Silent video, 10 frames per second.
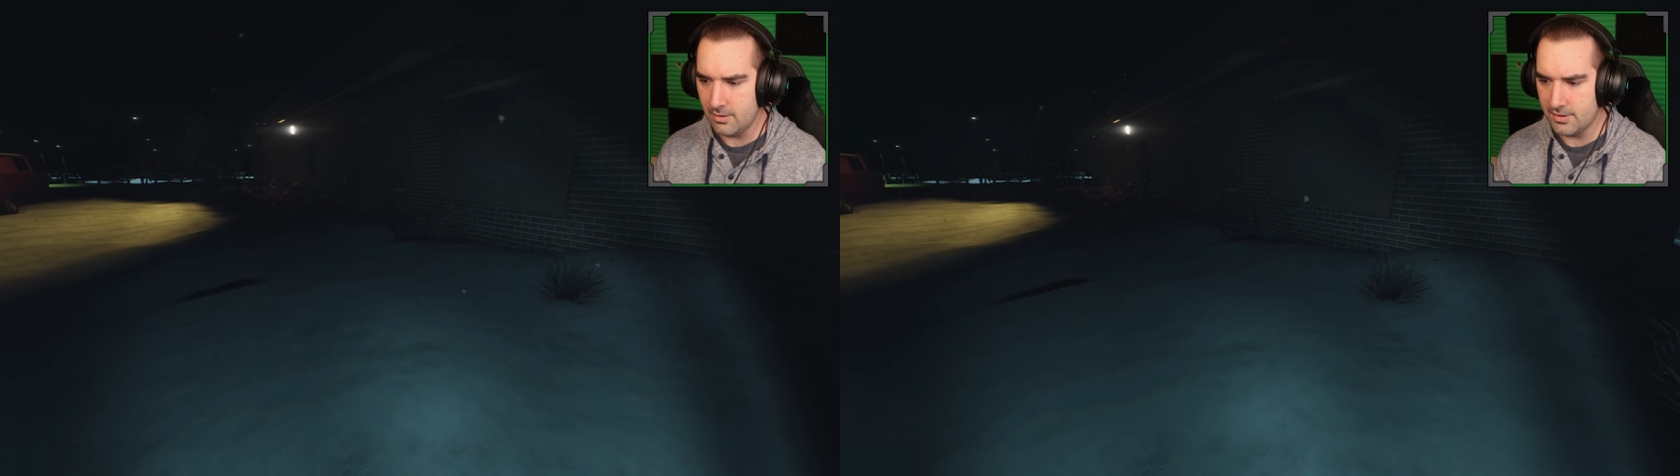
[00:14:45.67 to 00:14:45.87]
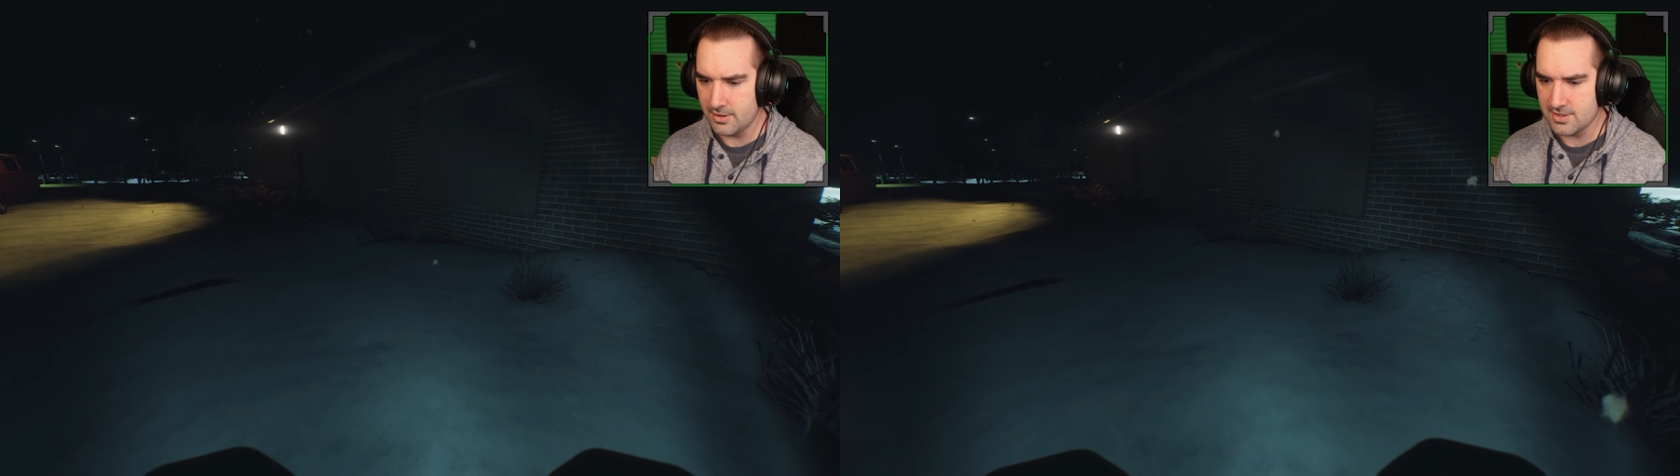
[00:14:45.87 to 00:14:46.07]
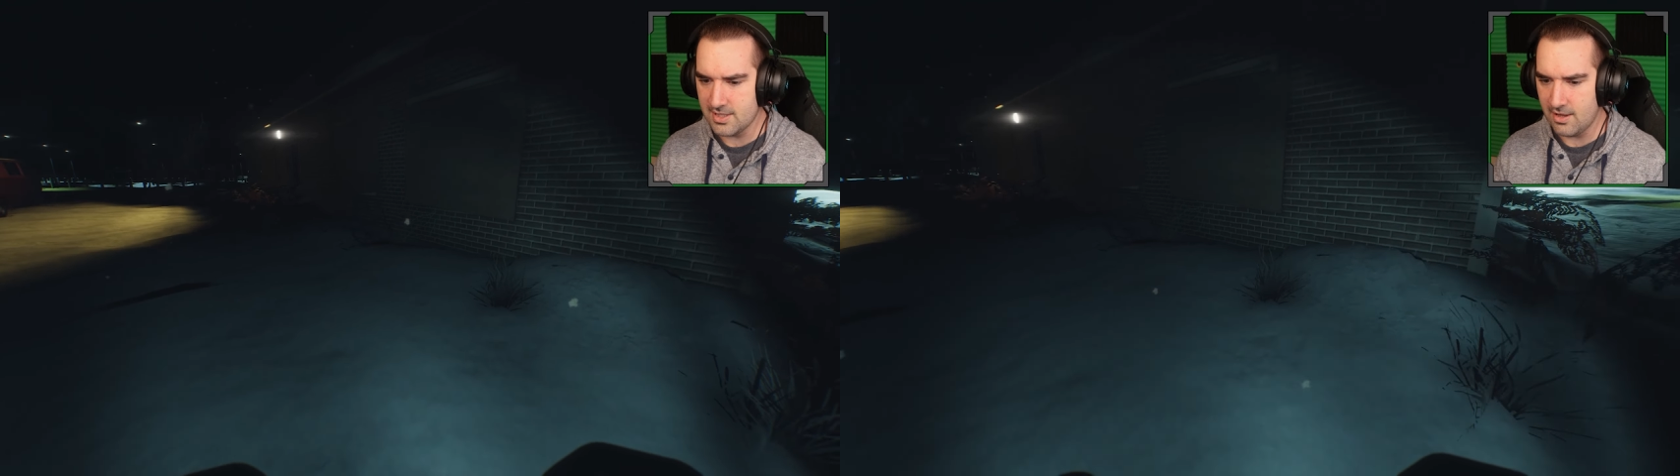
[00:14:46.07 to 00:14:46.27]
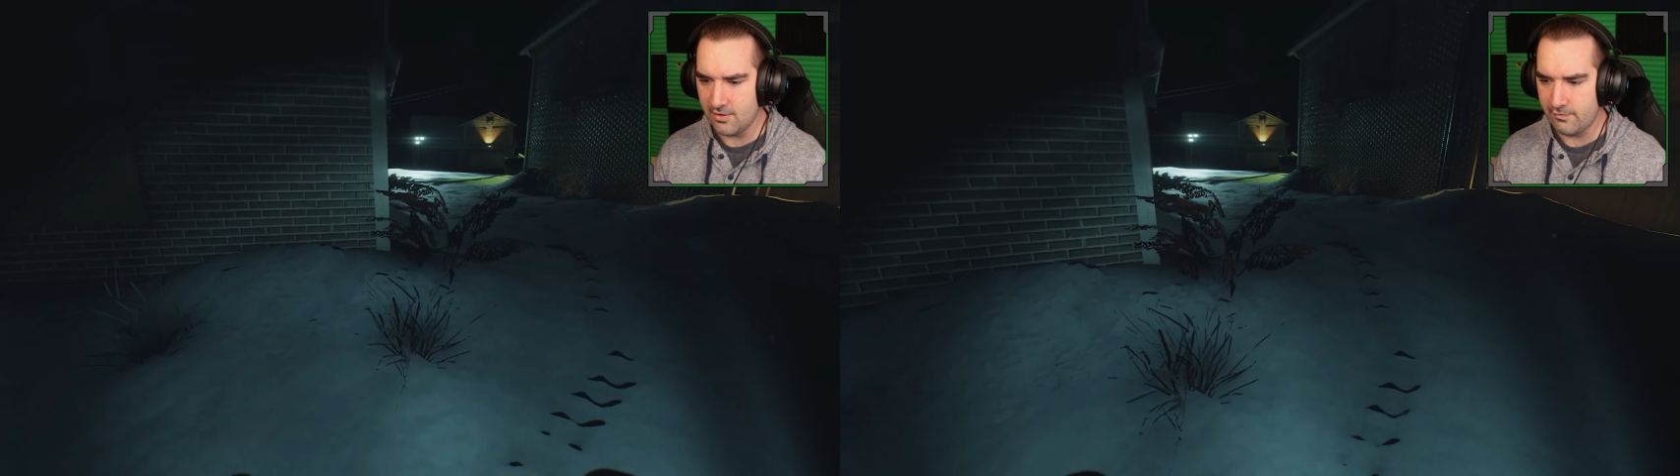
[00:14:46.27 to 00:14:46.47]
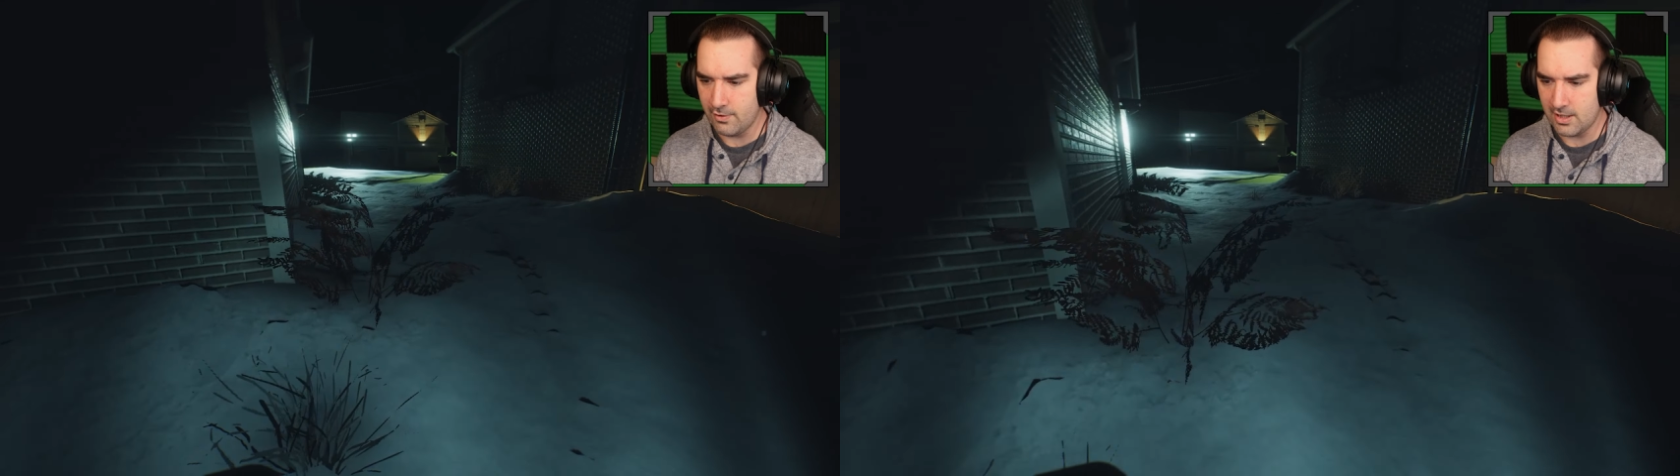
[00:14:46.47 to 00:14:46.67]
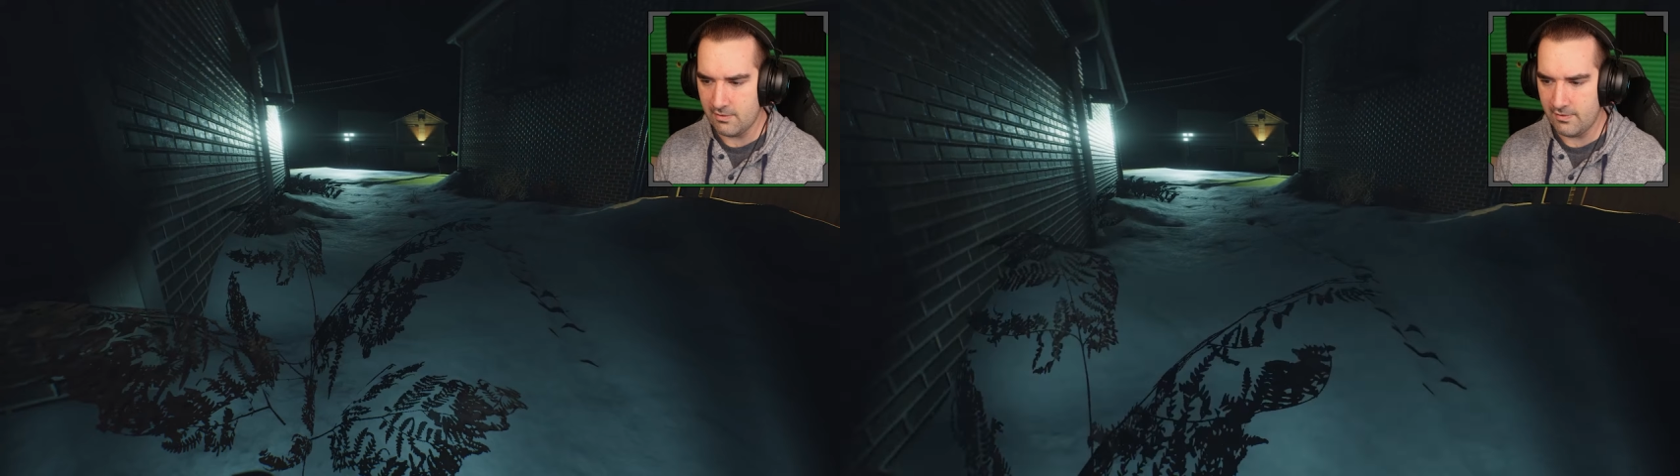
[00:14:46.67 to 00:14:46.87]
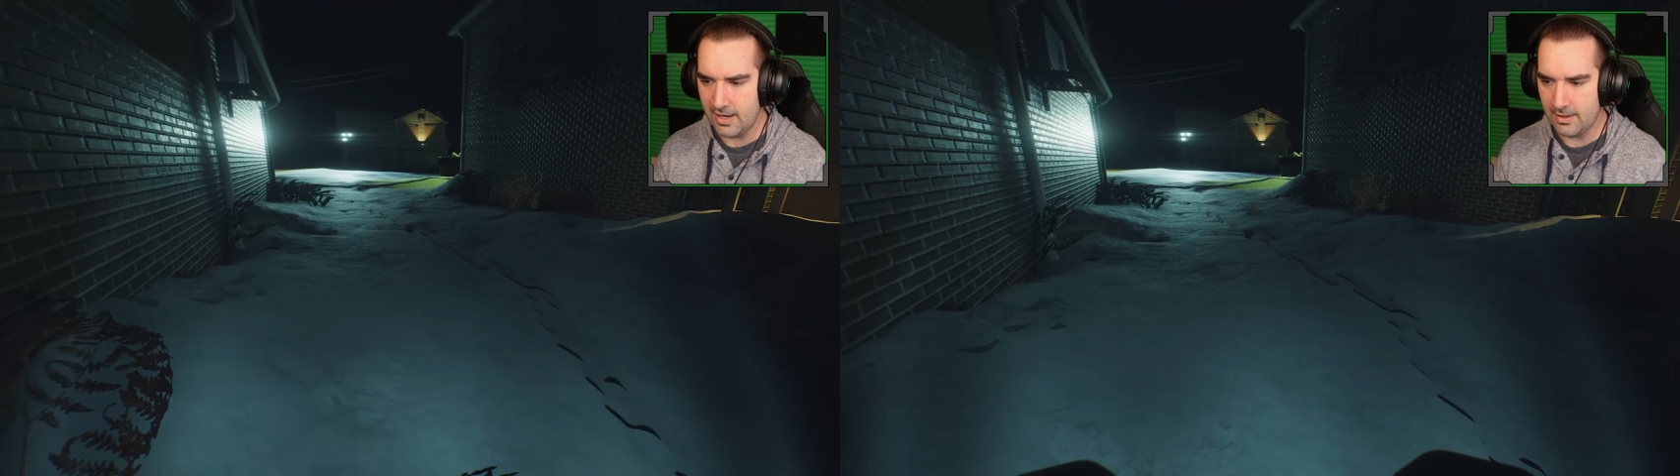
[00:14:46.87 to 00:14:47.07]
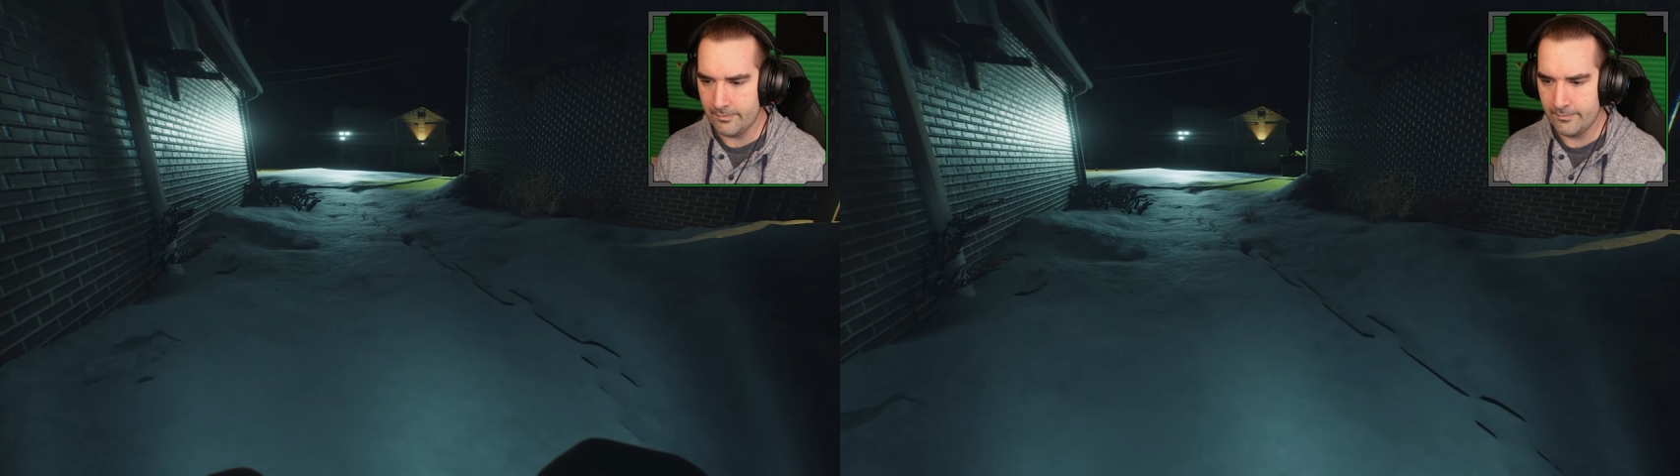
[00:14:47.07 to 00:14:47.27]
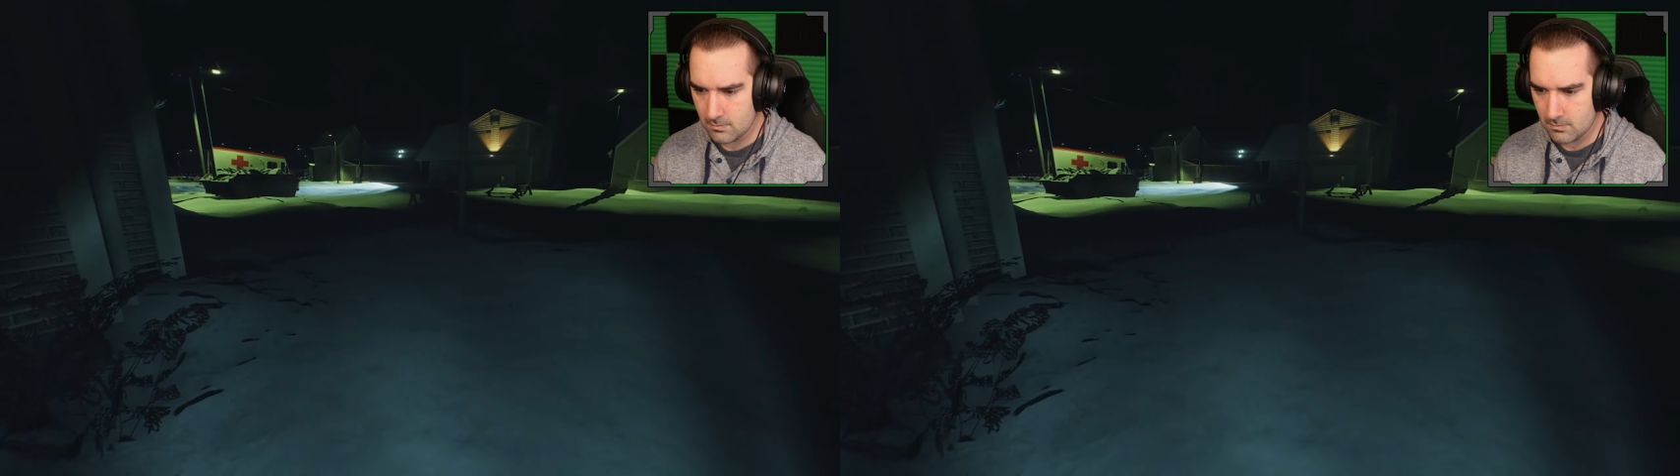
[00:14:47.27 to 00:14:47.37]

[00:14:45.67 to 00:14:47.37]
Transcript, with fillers: there's another frickin' van.